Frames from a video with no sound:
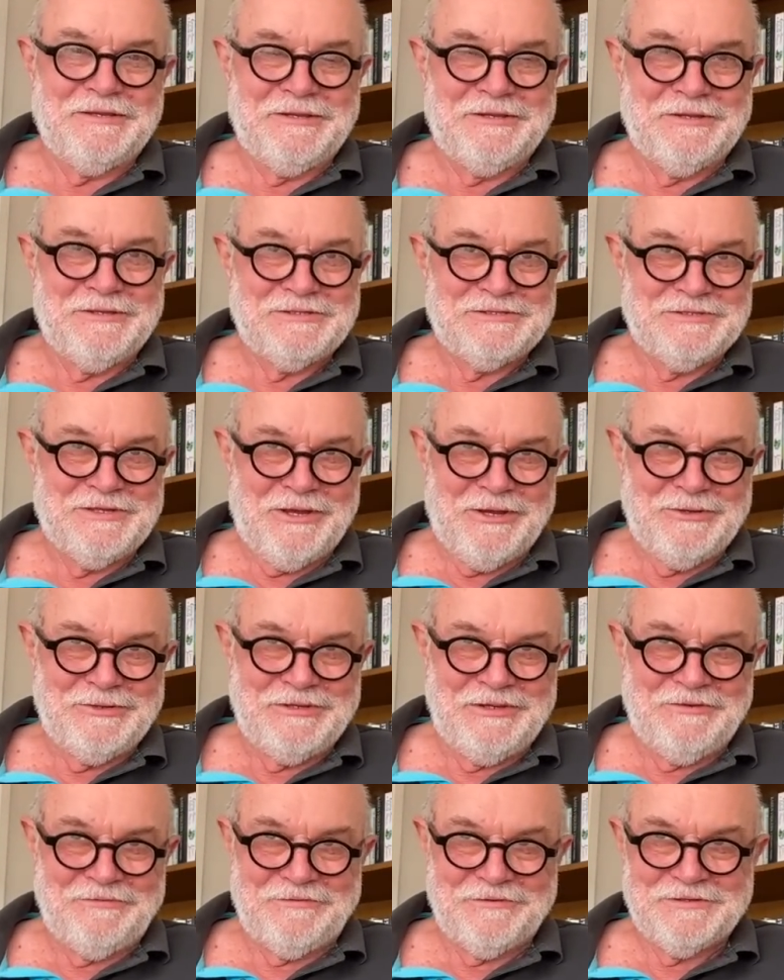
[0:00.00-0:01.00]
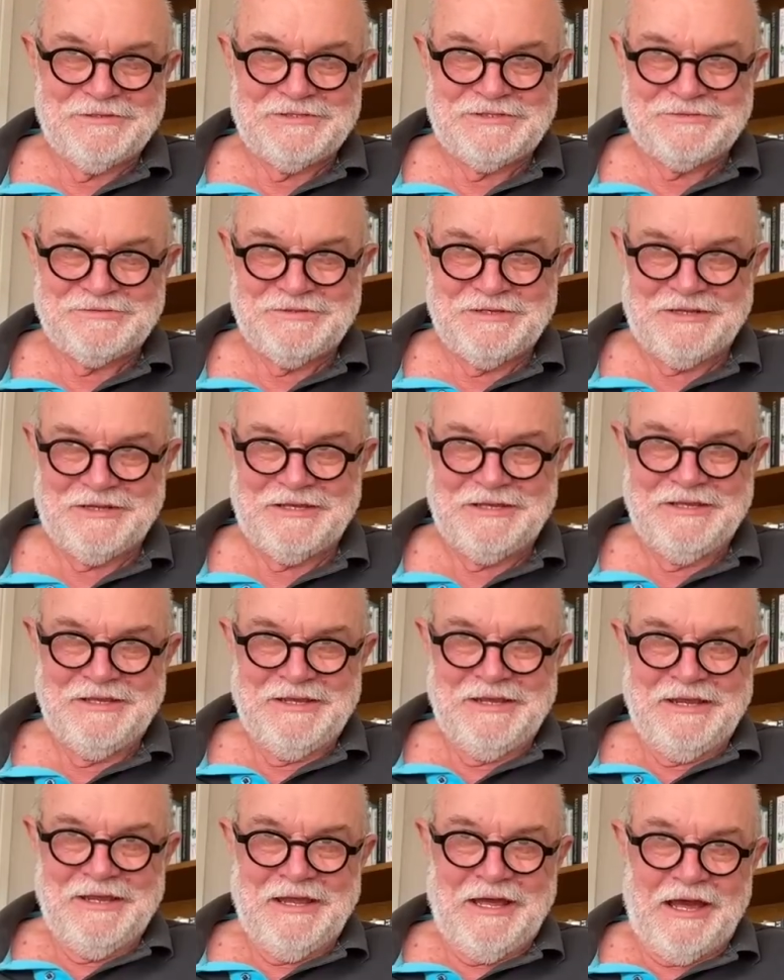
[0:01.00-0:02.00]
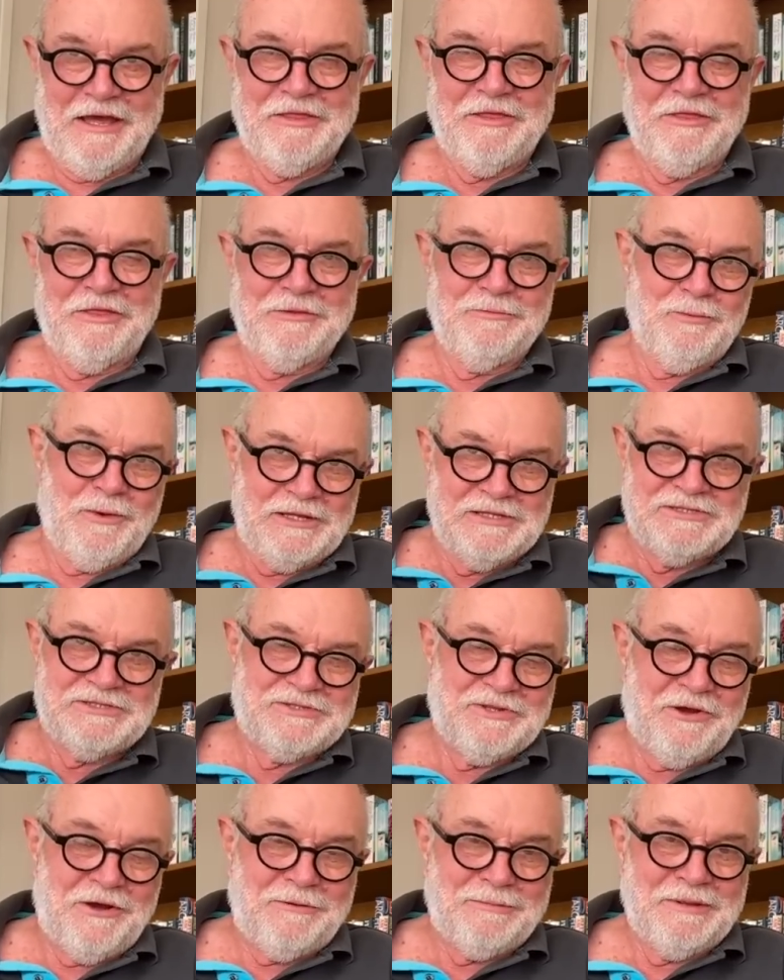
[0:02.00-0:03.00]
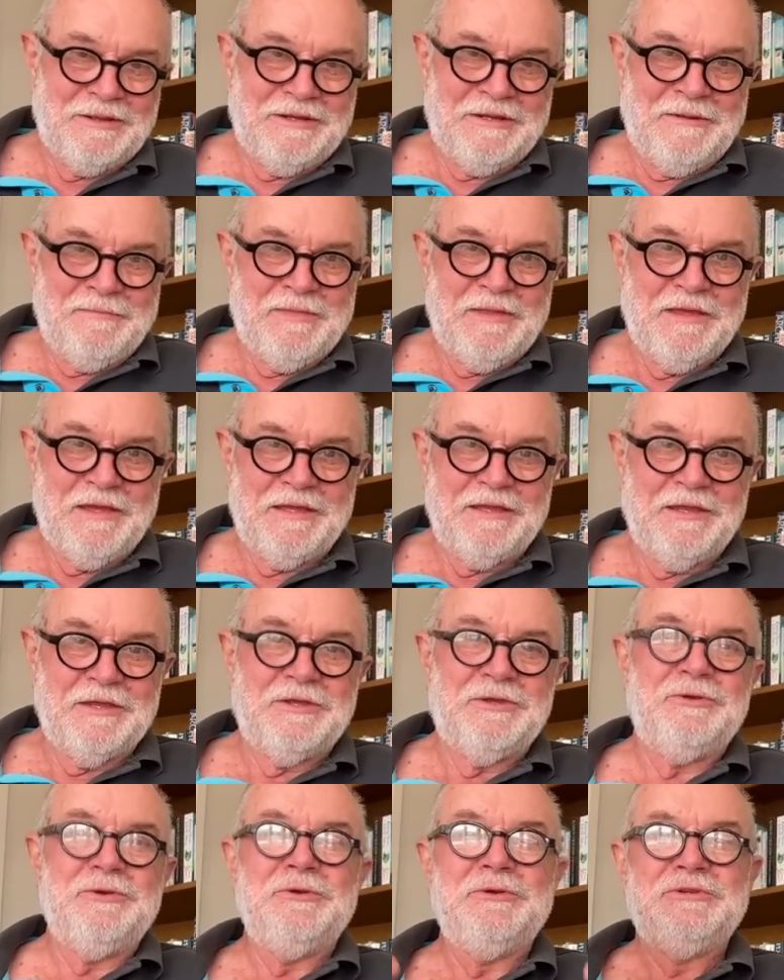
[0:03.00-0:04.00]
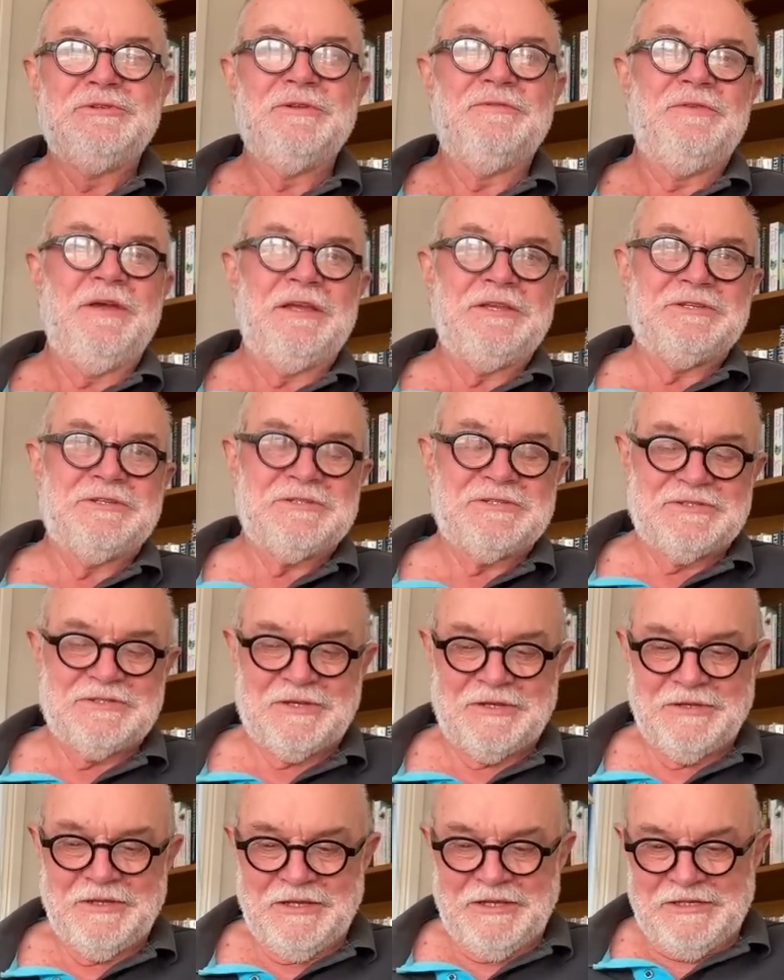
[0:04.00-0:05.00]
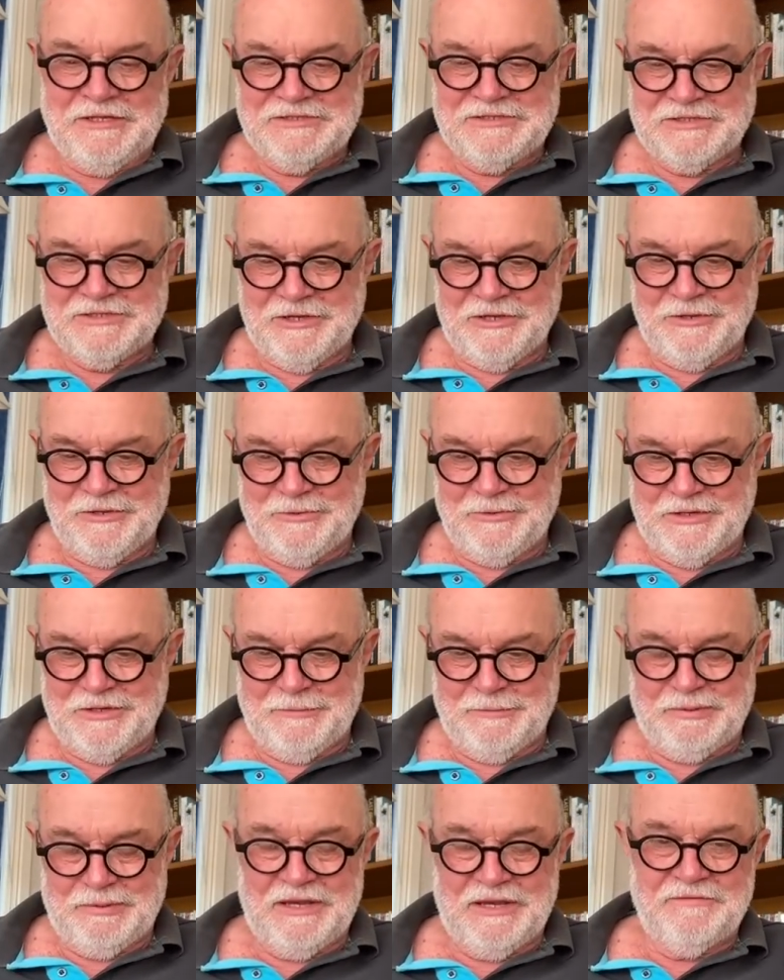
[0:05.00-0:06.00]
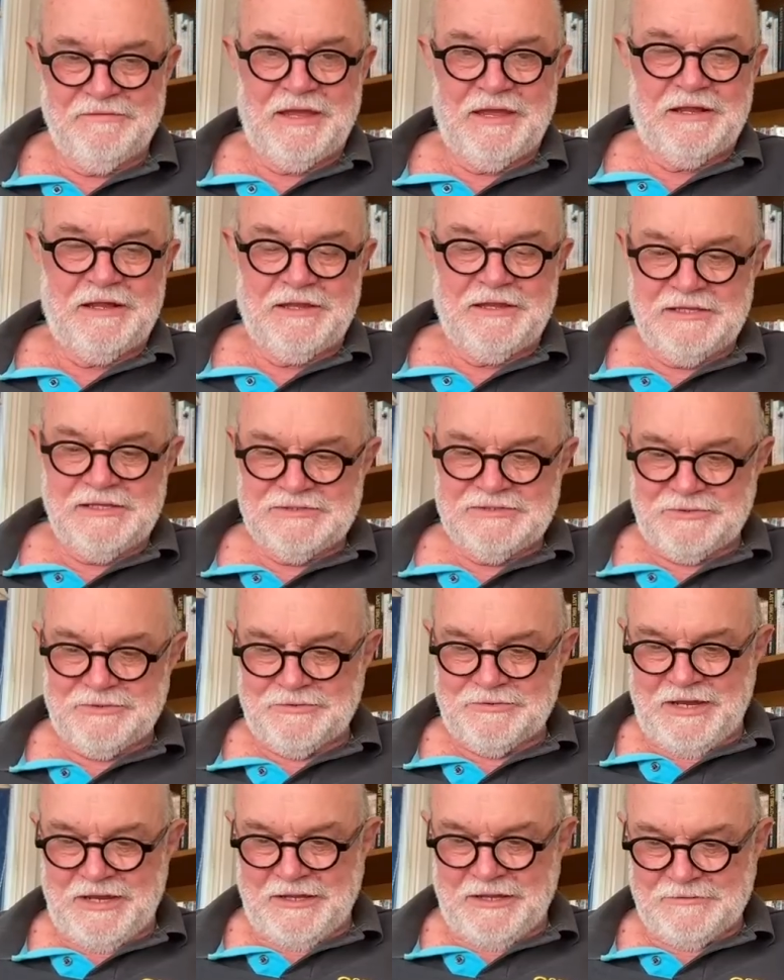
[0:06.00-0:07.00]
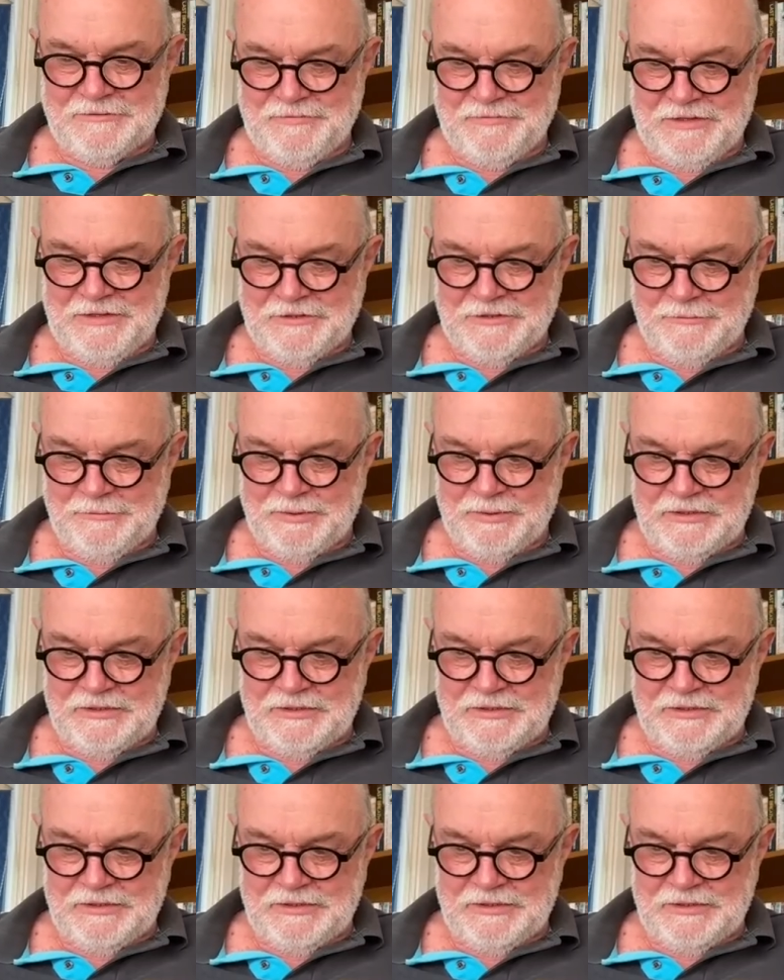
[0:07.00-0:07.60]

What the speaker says: You know, there's no difference really, other than one stop and a huge adventure. So plenty of accolades all round, you know.